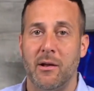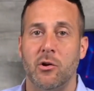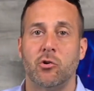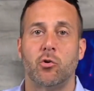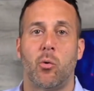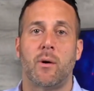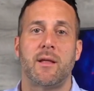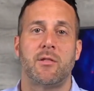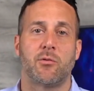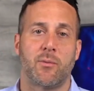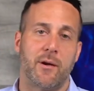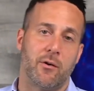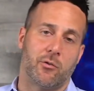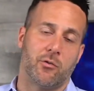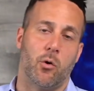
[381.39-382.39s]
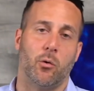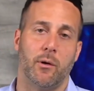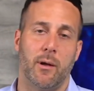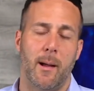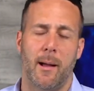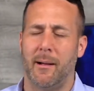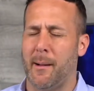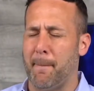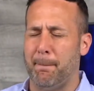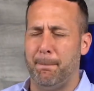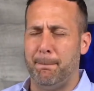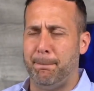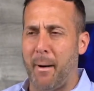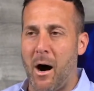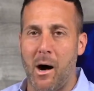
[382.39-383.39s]
23 years old,
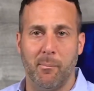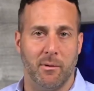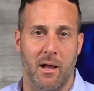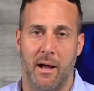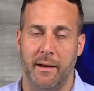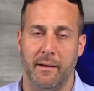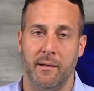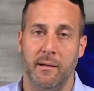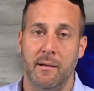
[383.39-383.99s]
bomb line.